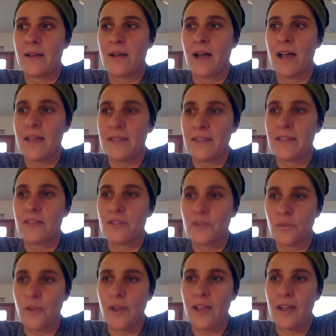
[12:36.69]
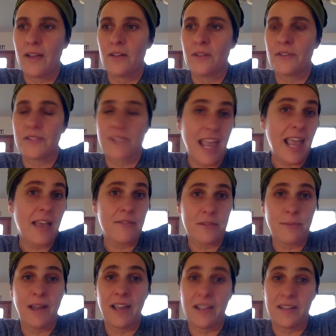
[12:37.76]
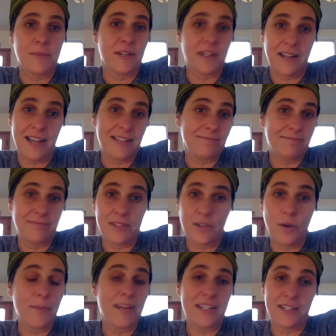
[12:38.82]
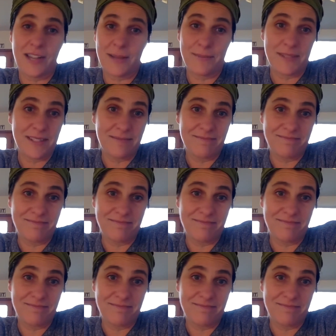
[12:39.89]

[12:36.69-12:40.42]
I think the trail saved my husband and I so many hmm. times.